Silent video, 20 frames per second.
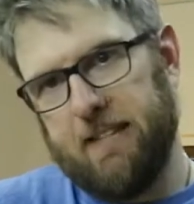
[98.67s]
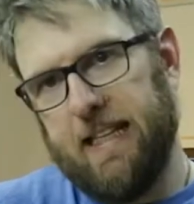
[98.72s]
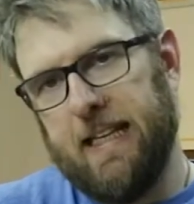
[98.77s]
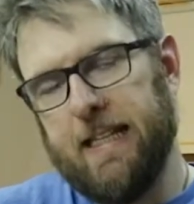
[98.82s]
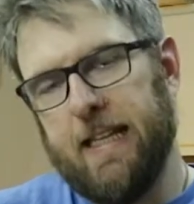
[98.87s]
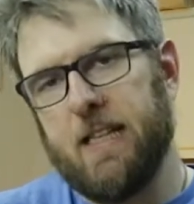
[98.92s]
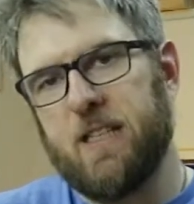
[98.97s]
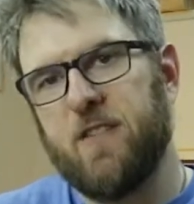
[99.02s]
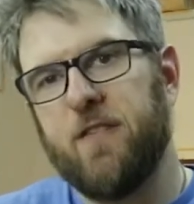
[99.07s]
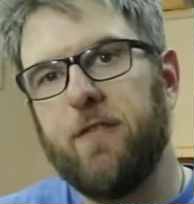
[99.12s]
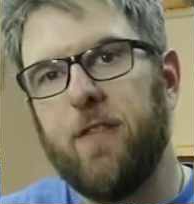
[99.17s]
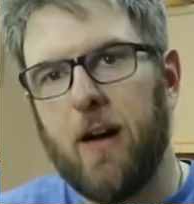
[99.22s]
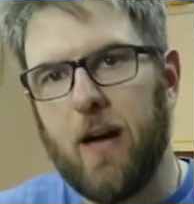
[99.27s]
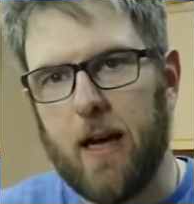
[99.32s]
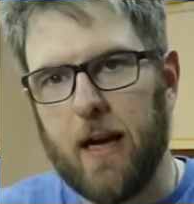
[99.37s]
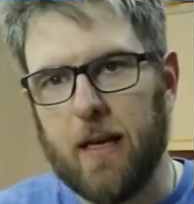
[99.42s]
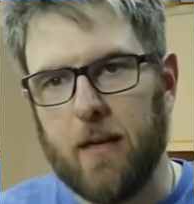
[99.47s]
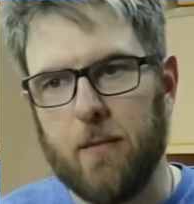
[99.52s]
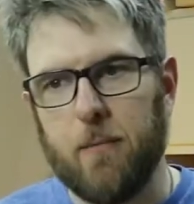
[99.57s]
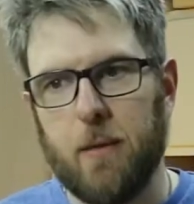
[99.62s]
And that's
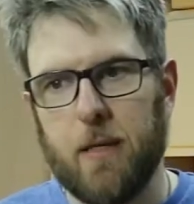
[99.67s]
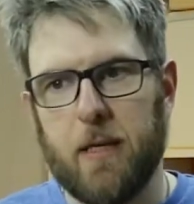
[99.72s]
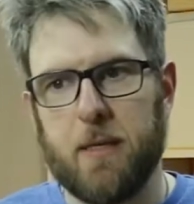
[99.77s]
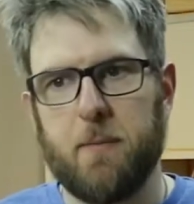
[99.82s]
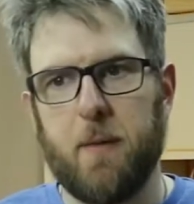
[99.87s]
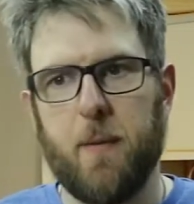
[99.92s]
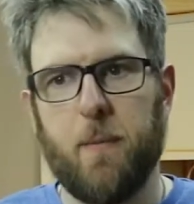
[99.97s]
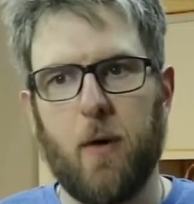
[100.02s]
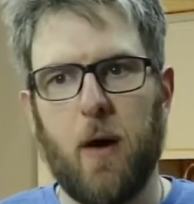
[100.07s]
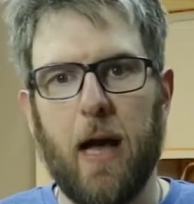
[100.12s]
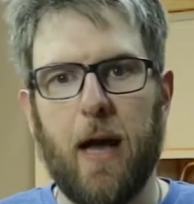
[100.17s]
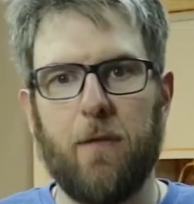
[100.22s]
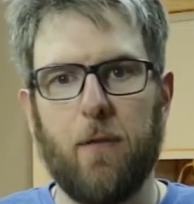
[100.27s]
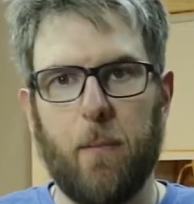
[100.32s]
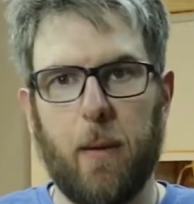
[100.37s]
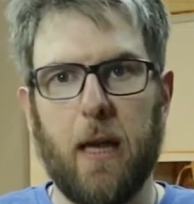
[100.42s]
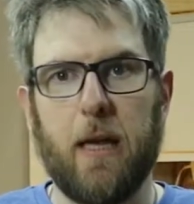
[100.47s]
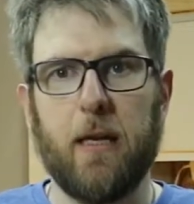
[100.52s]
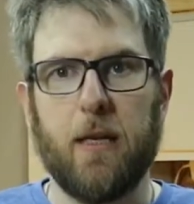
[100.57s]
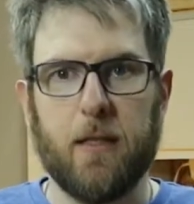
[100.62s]
fine because people have
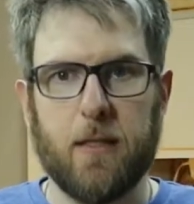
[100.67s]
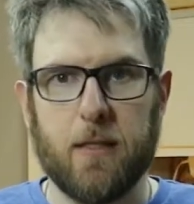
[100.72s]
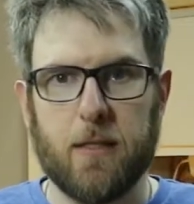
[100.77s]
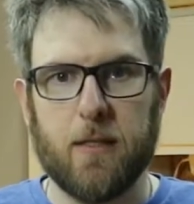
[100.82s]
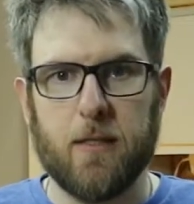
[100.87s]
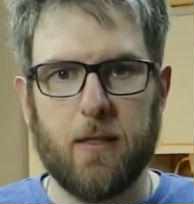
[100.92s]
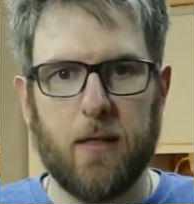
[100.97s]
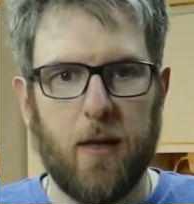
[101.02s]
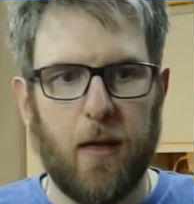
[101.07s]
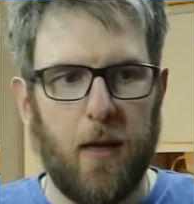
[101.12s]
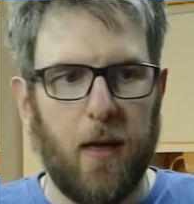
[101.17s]
opinions.